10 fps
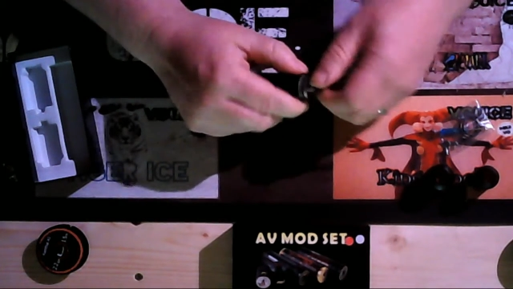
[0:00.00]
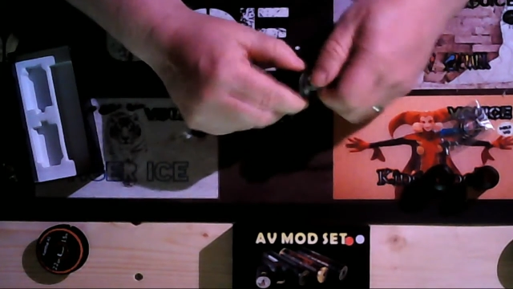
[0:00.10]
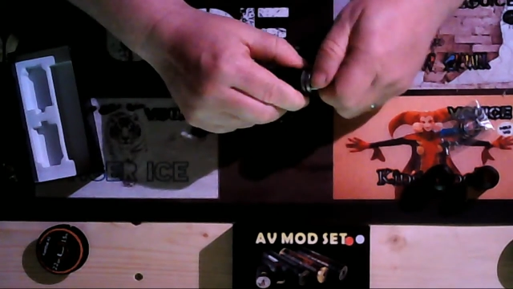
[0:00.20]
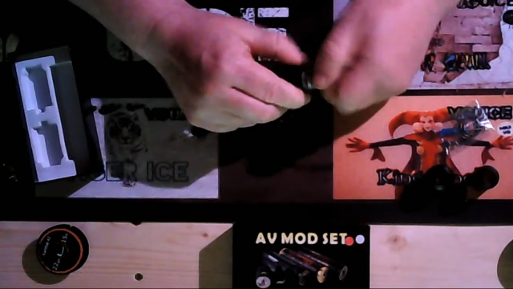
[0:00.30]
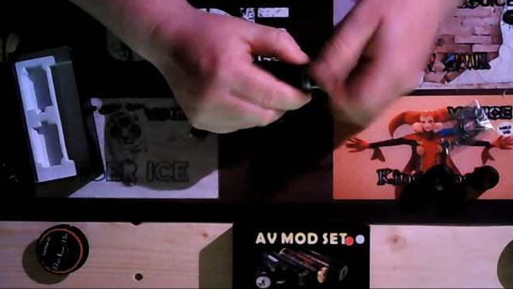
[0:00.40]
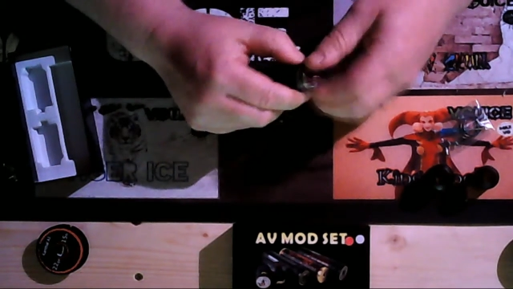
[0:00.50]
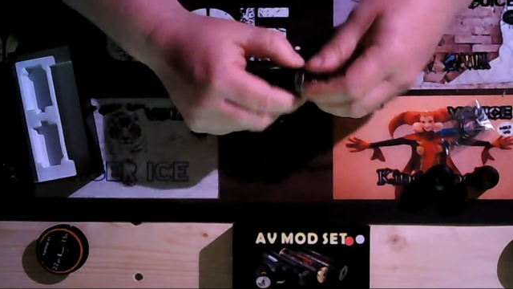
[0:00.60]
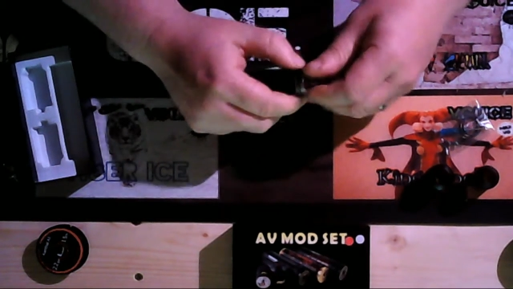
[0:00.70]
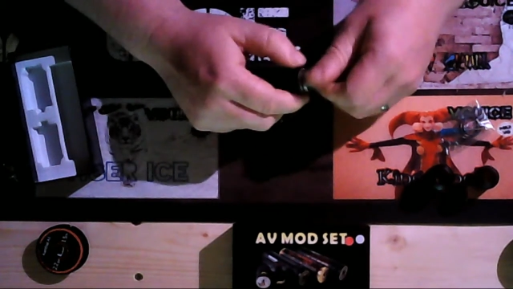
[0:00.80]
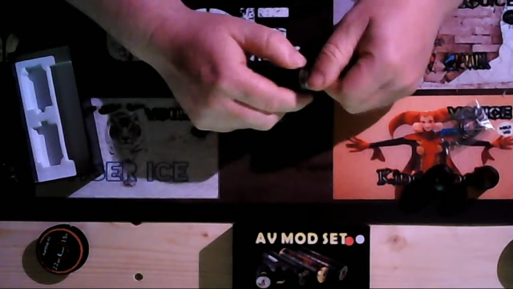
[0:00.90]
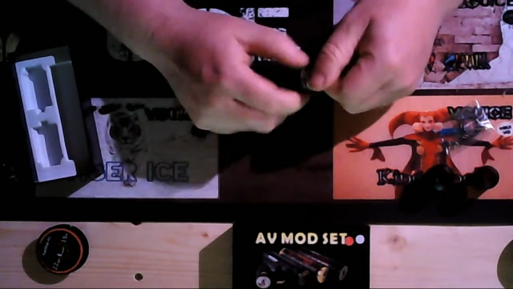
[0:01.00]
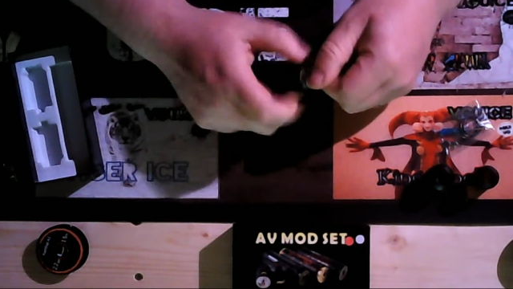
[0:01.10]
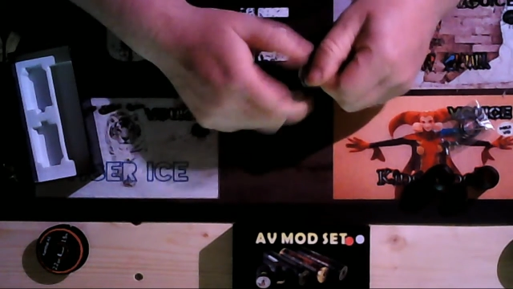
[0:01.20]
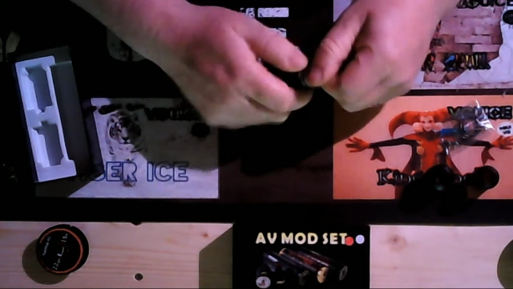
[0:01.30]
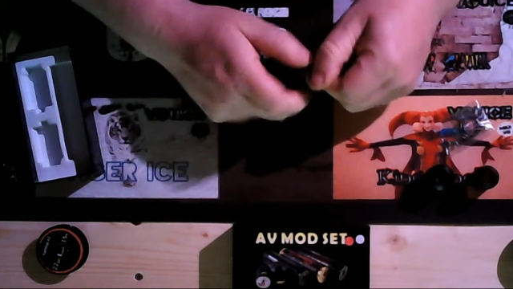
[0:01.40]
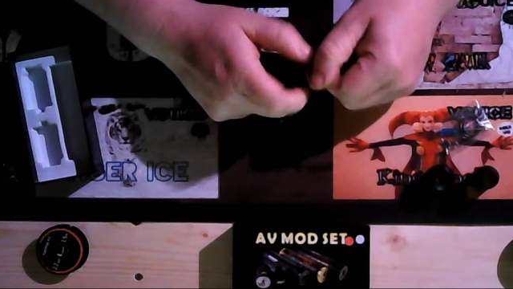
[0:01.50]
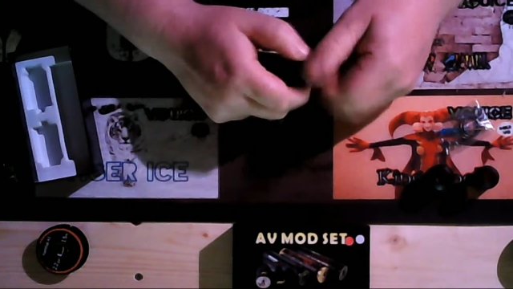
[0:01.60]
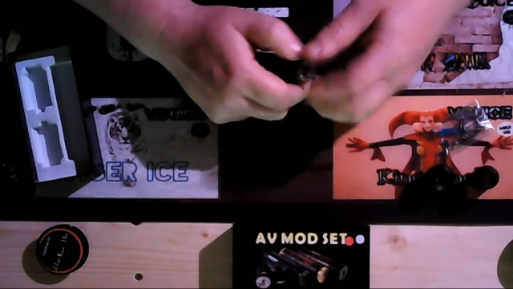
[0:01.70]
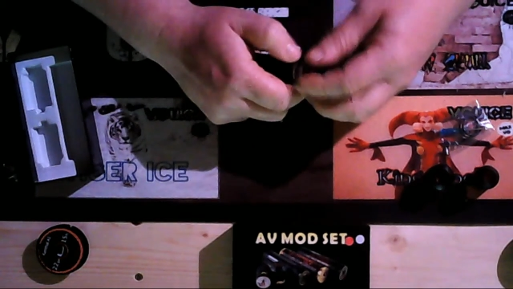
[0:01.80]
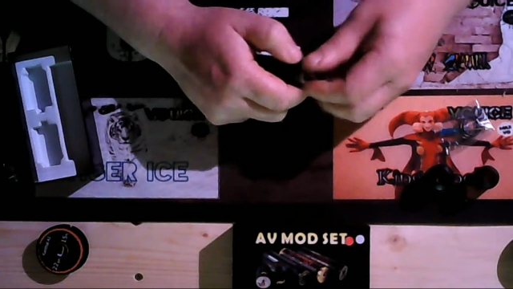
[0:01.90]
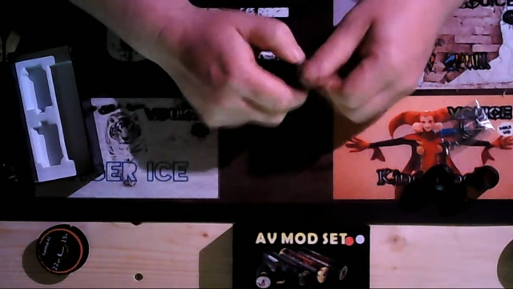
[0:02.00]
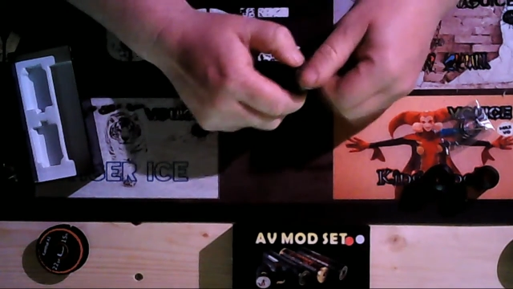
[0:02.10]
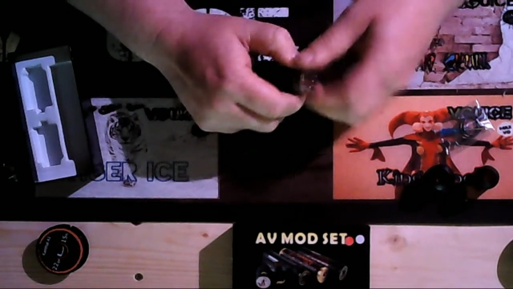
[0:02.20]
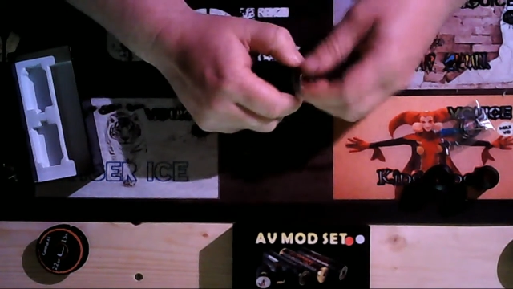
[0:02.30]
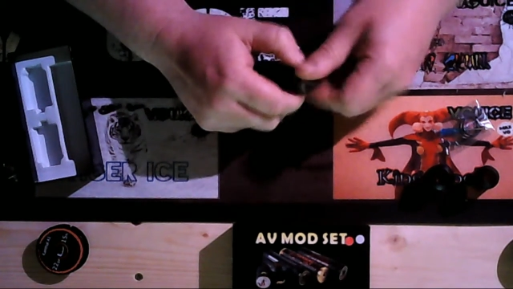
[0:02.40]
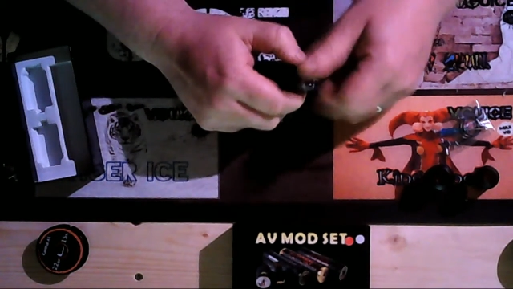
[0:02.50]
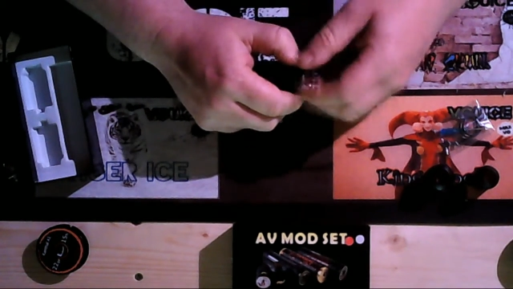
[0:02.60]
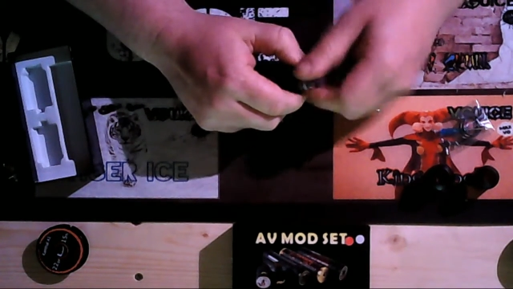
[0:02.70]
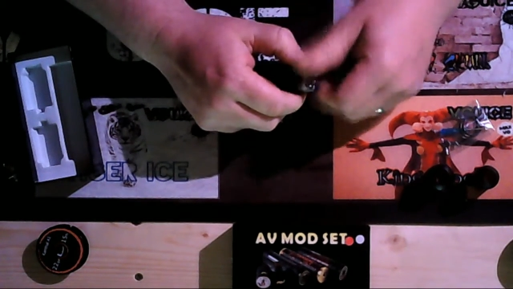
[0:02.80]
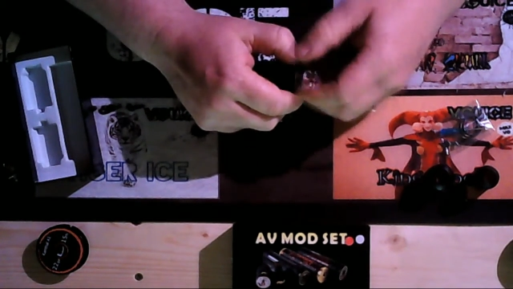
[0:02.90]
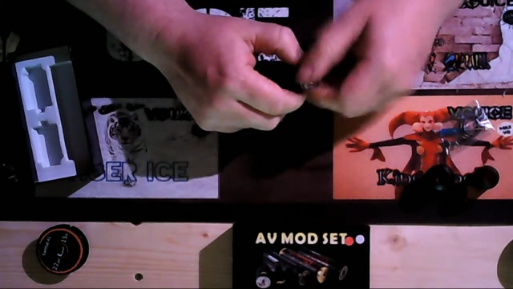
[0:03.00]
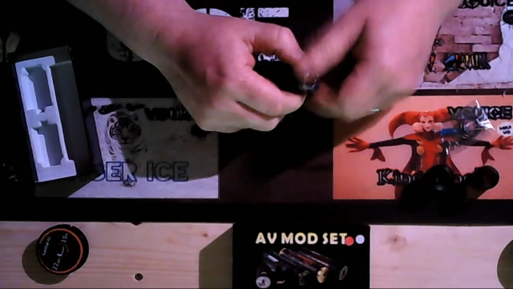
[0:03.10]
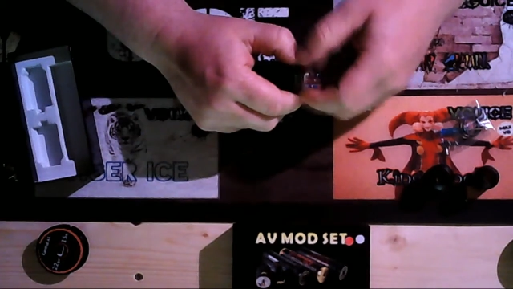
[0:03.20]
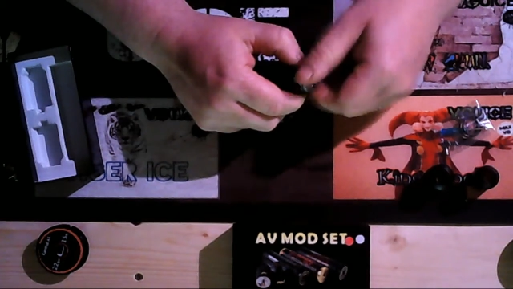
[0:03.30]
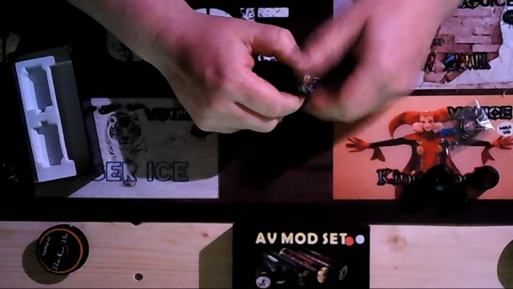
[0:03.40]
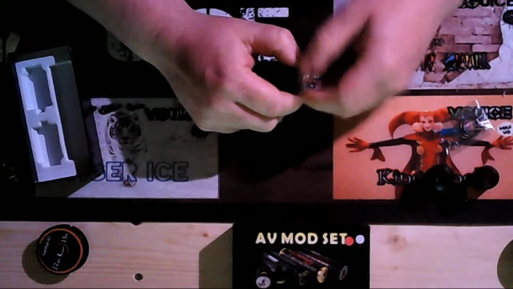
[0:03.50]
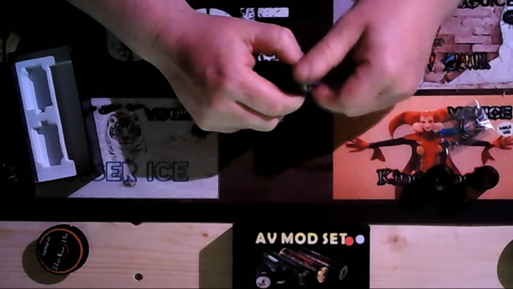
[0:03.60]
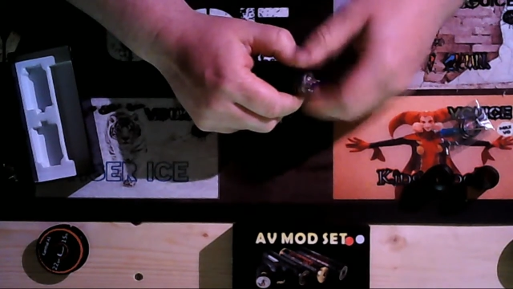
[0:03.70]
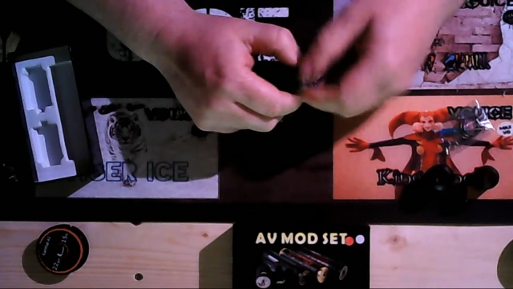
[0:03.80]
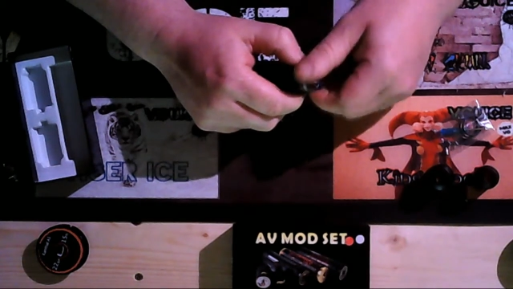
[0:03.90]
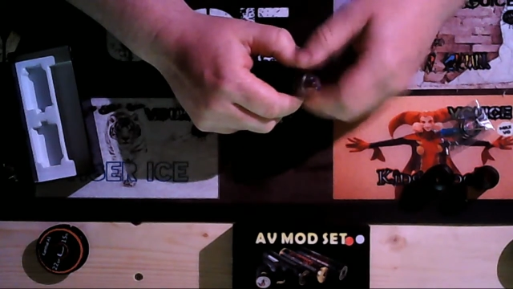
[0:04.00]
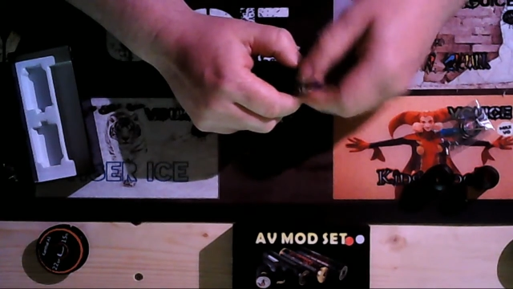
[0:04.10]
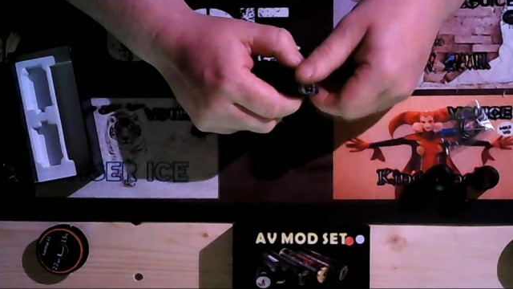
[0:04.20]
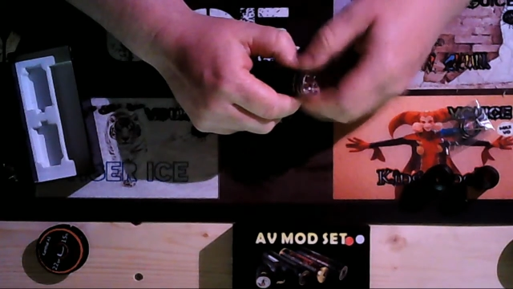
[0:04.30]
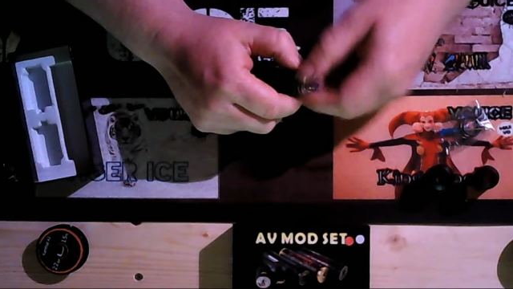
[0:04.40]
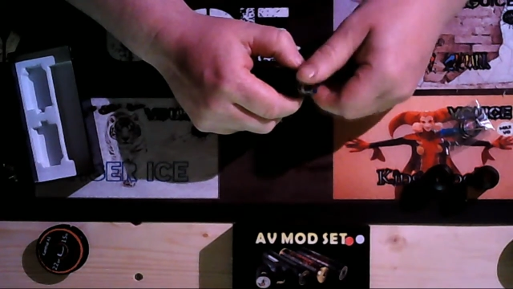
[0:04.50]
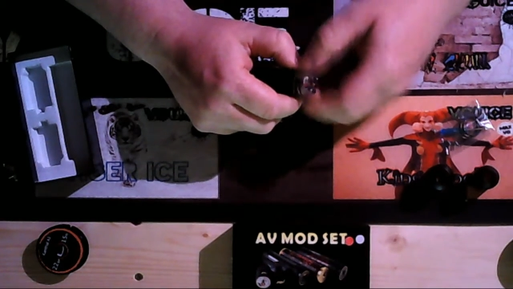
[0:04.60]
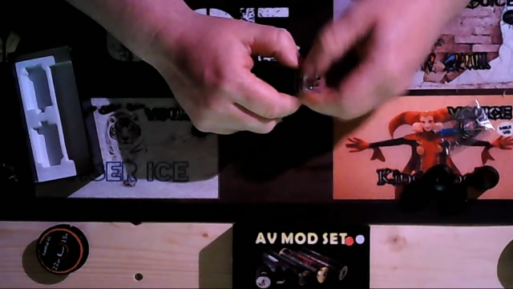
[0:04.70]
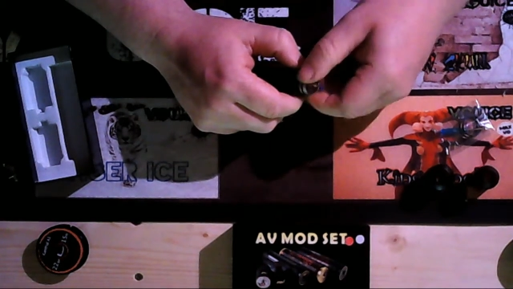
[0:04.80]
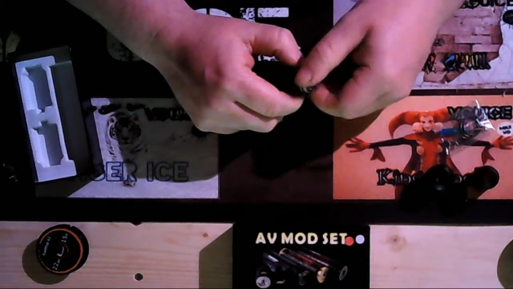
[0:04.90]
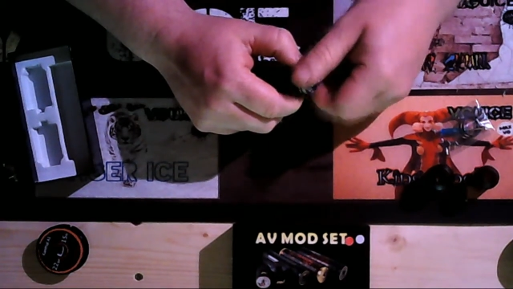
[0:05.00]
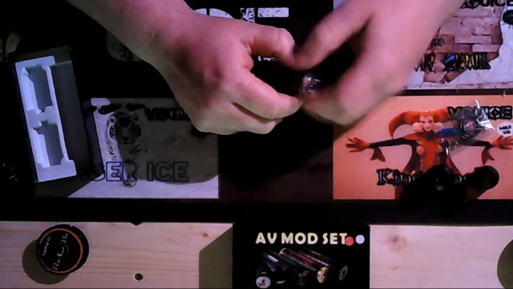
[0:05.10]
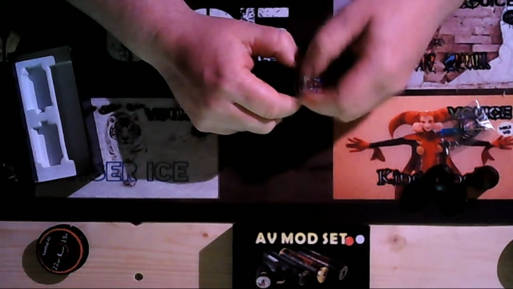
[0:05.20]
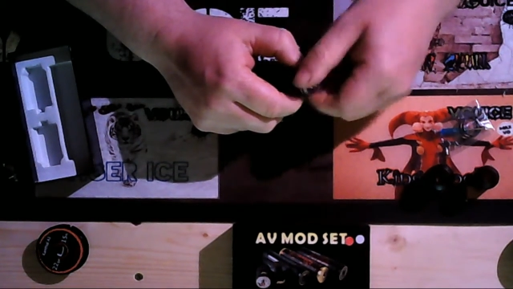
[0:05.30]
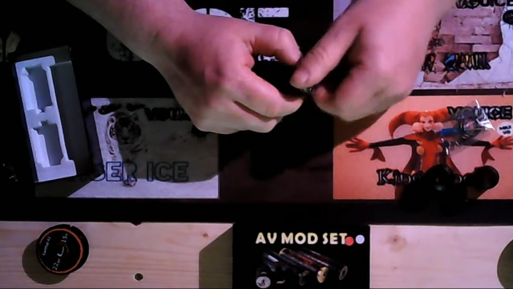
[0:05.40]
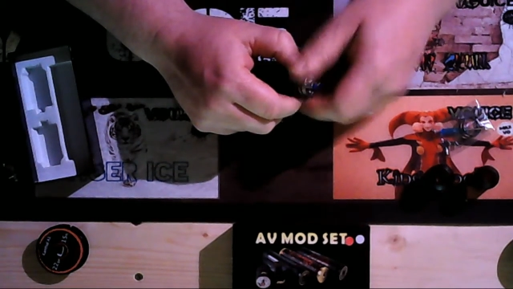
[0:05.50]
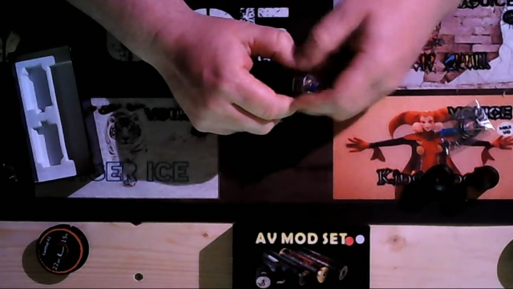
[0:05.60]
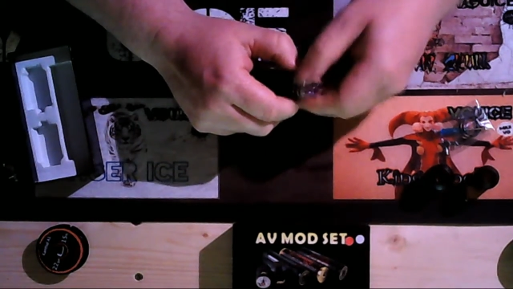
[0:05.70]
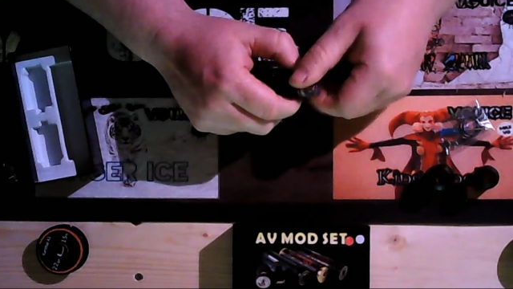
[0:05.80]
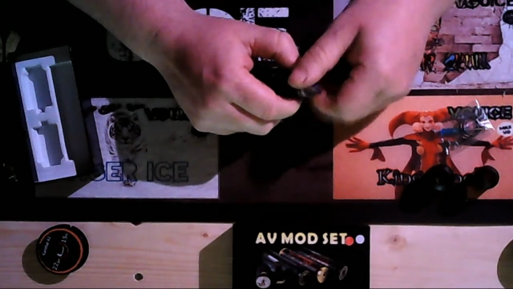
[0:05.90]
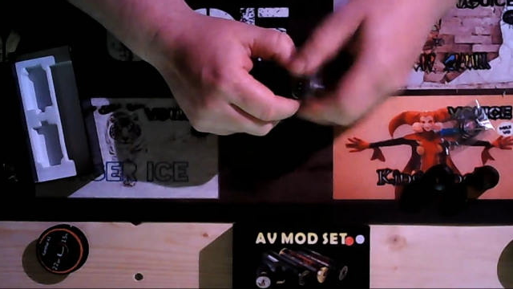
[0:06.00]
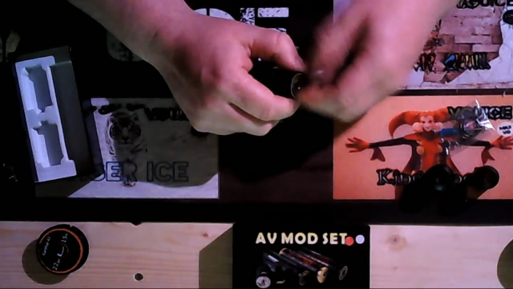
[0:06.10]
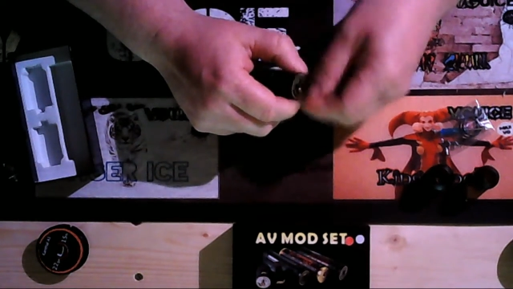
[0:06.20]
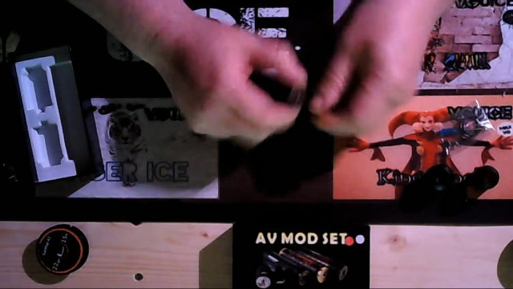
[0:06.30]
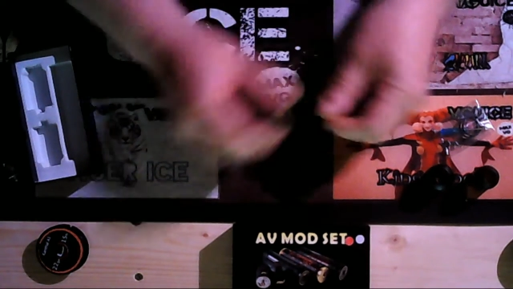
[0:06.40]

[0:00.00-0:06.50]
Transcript: No face is visible, so there are no lips to read.